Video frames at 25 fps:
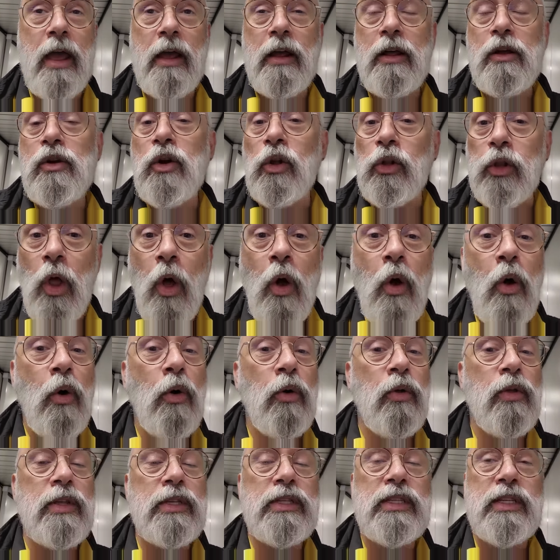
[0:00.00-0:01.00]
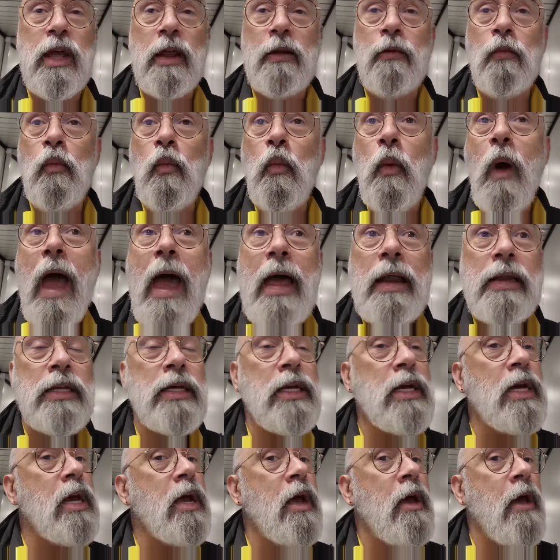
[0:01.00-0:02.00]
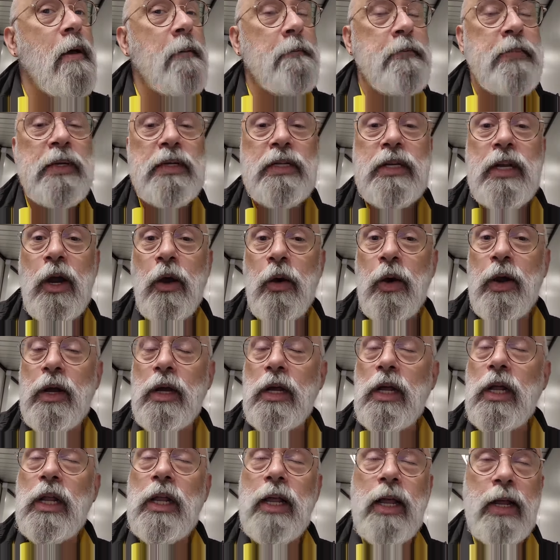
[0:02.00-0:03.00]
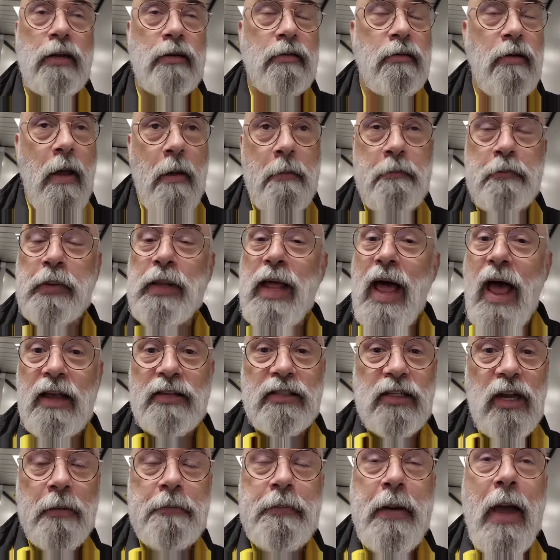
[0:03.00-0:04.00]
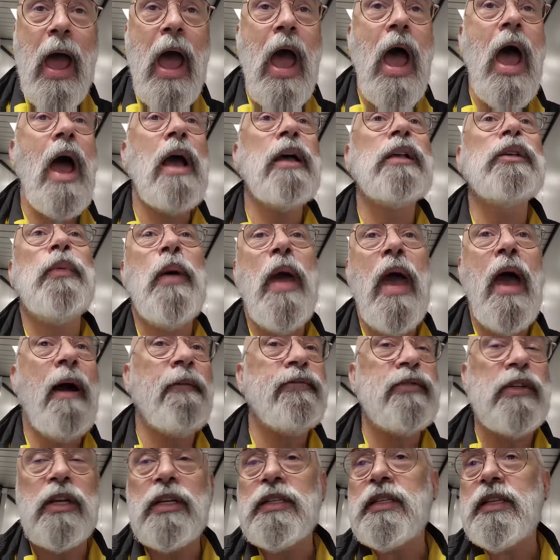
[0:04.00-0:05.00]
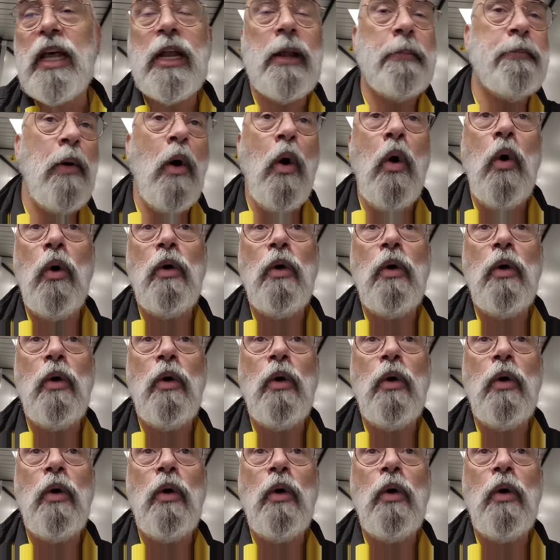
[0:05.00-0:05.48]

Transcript: and clothes and wet material and plastic bags. We have to set up a